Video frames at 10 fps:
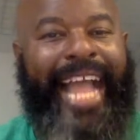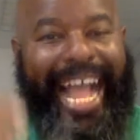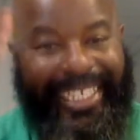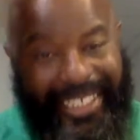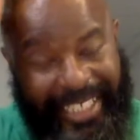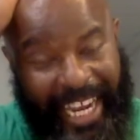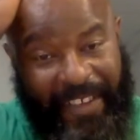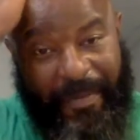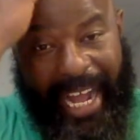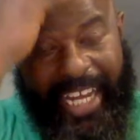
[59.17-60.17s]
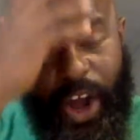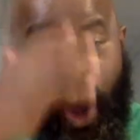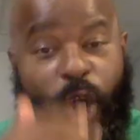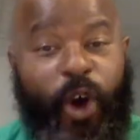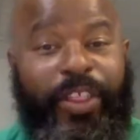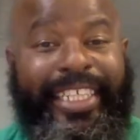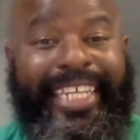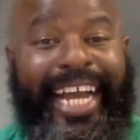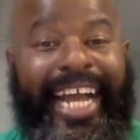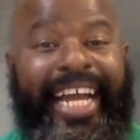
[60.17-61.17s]
I shave mine all the
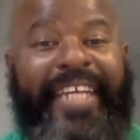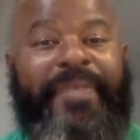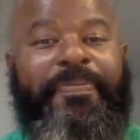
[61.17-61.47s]
time.